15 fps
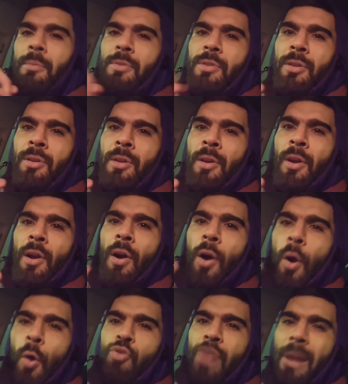to
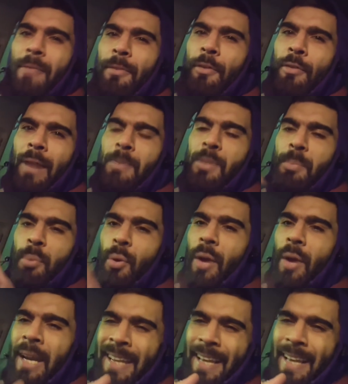Old Trafford, grabs a
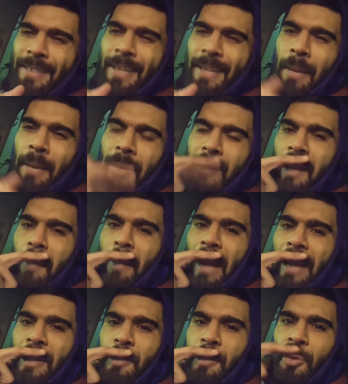point, and next game gets their
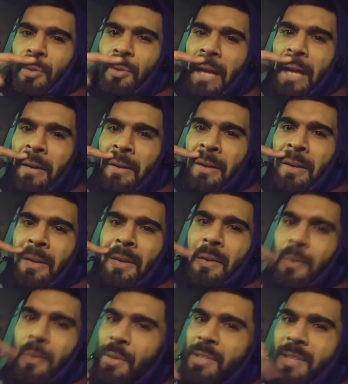pants pulled down.
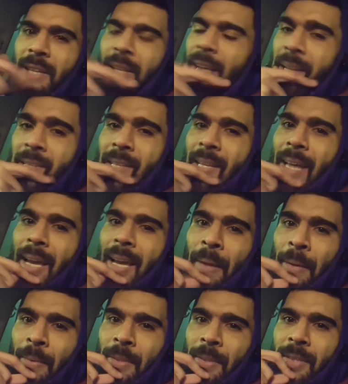We've seen that today,
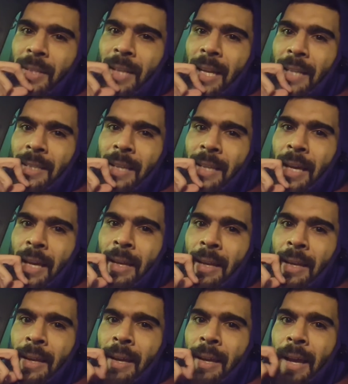man. We've seen that today.
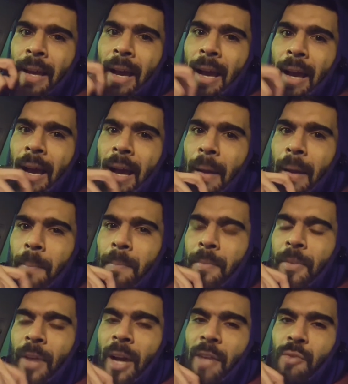
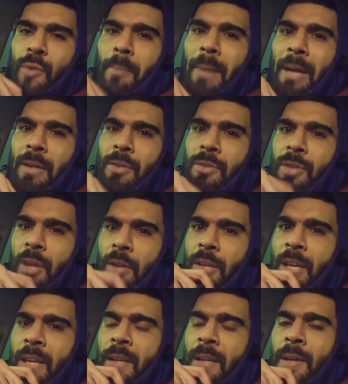Nice one, Manu
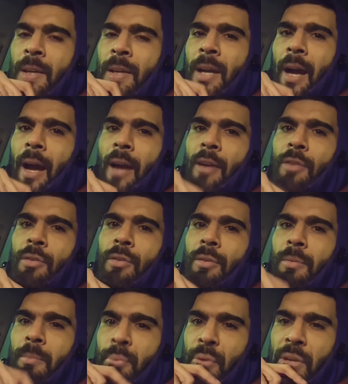Tonyi. I
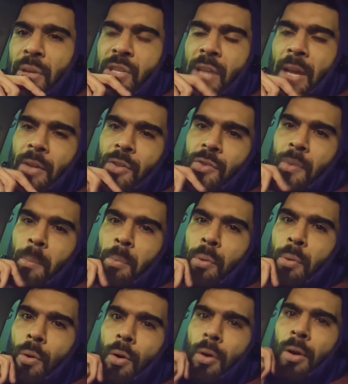appreciate your
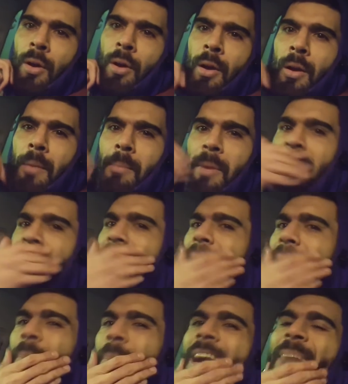support. But yeah,
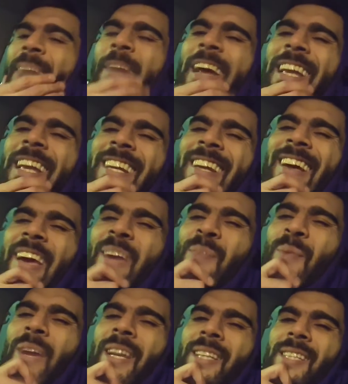man, Man United
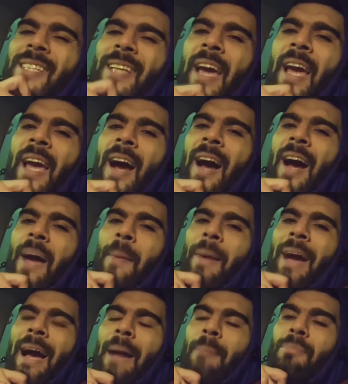win today. I am
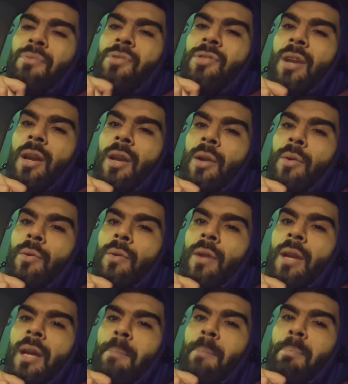
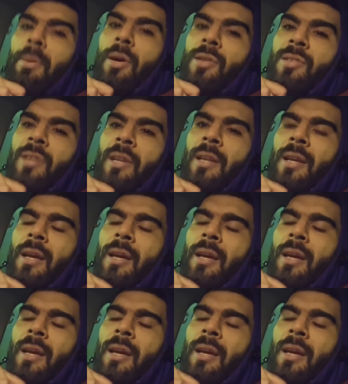absolutely buzzing.